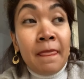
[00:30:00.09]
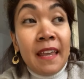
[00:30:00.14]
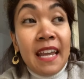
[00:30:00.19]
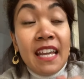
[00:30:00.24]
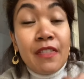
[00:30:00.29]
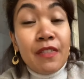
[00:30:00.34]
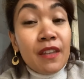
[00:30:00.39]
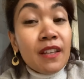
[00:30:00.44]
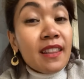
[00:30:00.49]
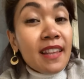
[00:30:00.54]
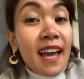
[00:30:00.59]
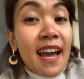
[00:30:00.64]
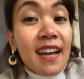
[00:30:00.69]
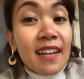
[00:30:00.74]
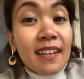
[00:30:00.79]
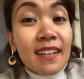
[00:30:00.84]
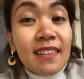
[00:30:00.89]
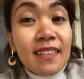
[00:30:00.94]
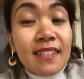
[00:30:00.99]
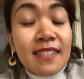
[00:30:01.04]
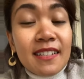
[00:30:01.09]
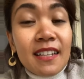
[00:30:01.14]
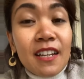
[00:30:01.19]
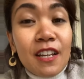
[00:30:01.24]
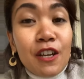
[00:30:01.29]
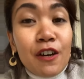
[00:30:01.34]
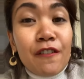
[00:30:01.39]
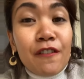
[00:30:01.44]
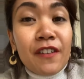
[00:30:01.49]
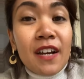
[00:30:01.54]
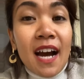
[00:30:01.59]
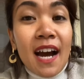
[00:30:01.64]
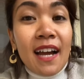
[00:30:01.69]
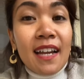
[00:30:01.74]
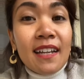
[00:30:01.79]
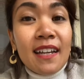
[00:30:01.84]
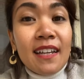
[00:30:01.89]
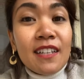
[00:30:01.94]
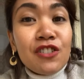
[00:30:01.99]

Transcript: in the land in the city of god in